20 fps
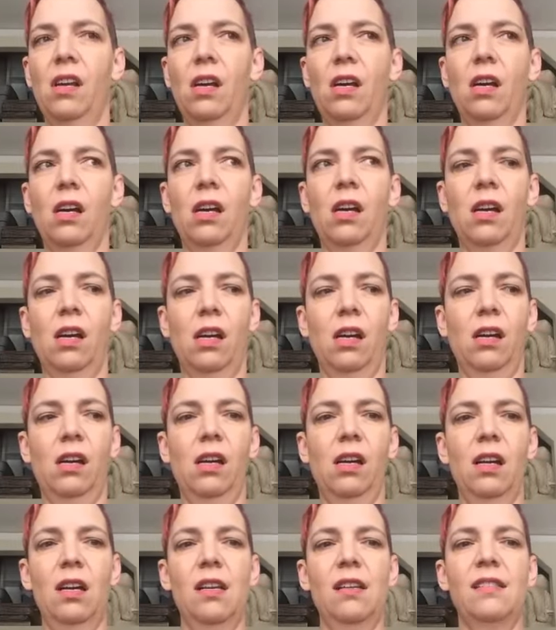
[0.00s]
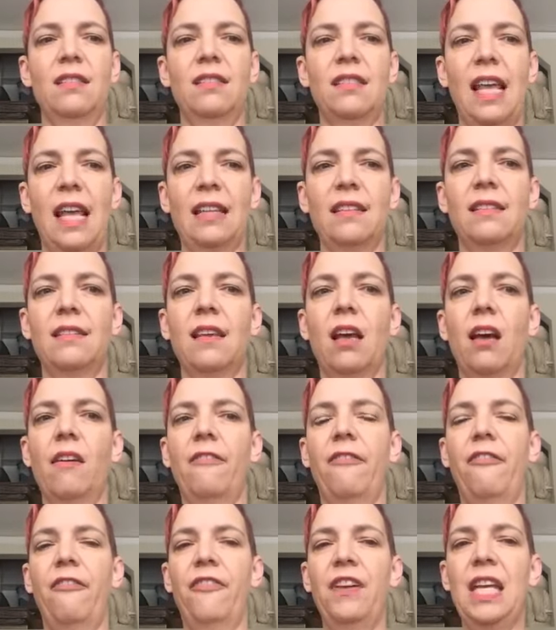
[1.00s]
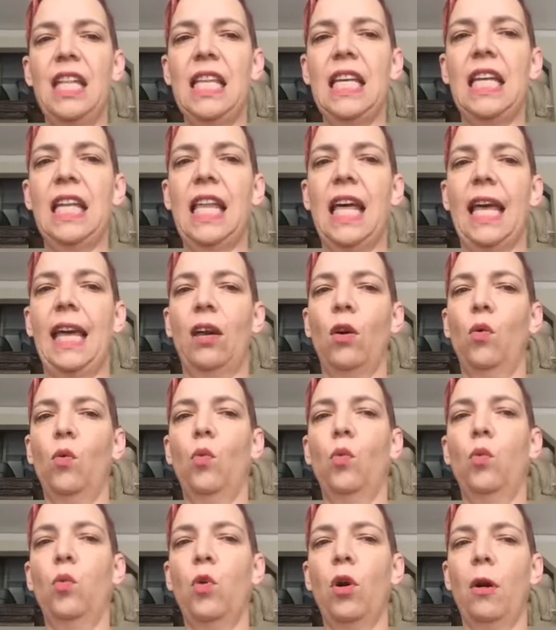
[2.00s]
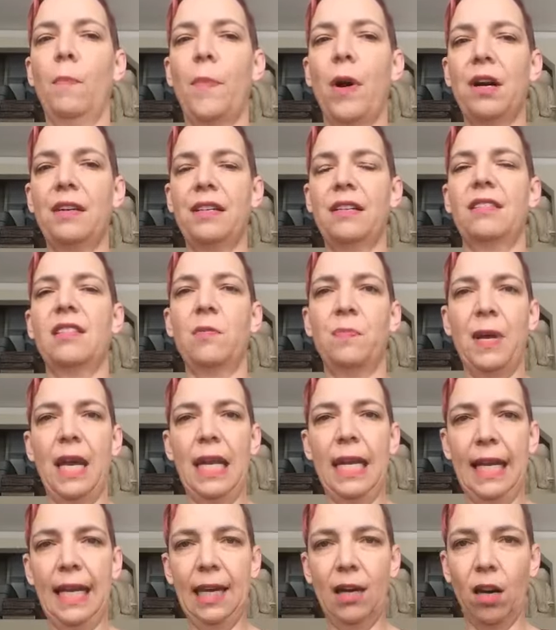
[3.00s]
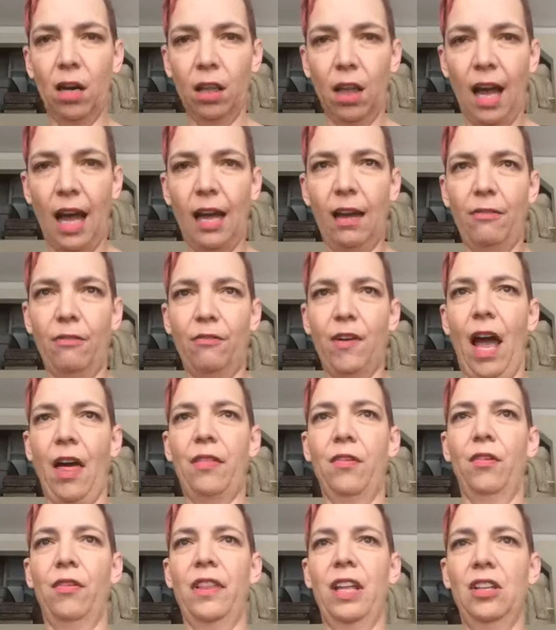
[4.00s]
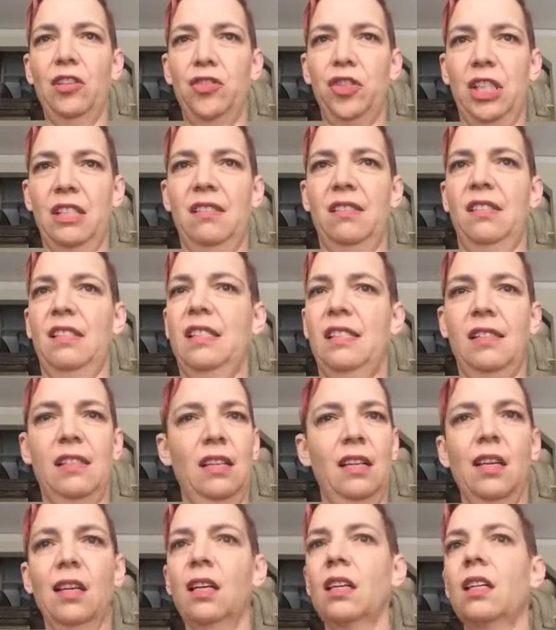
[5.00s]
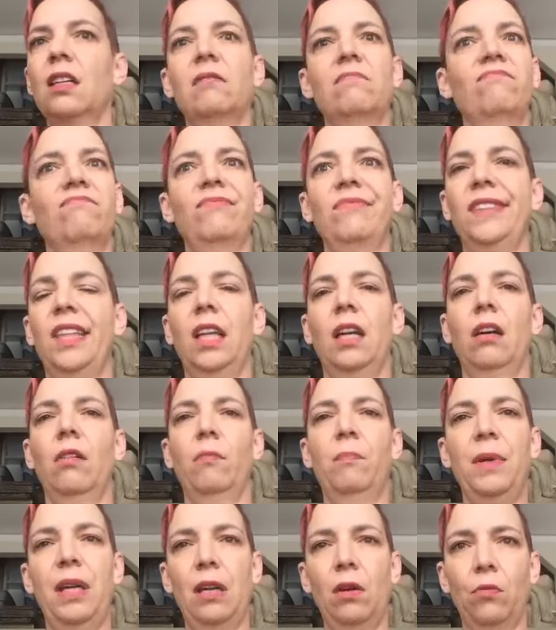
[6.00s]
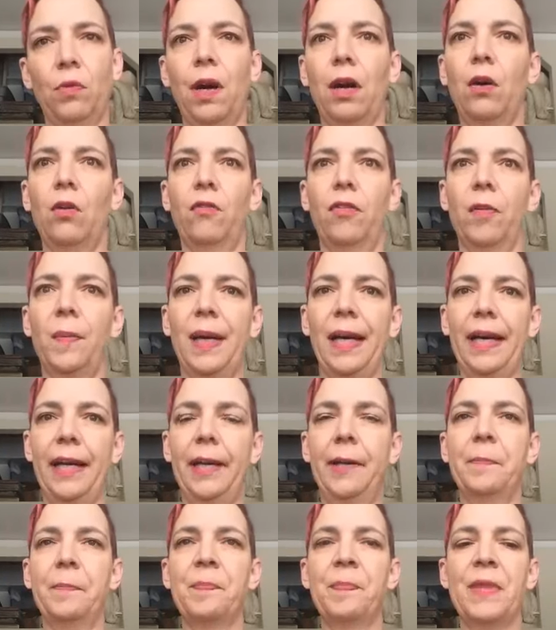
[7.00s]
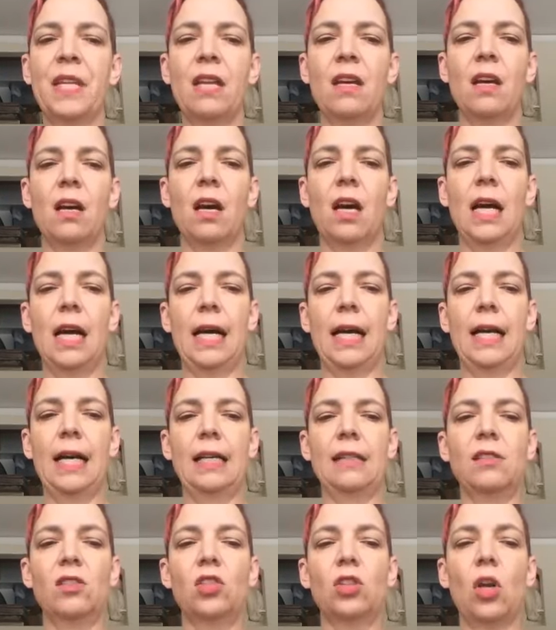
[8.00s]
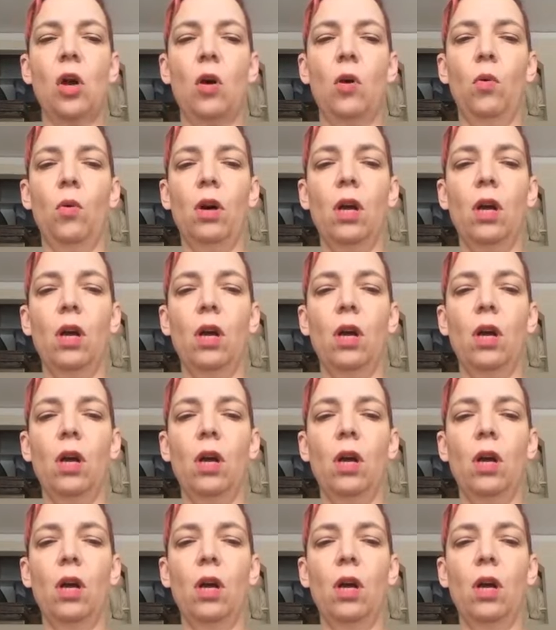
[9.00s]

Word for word: uh, sense of feeling like we're participating in our life rather than just, you know, being run over by it. Uh, so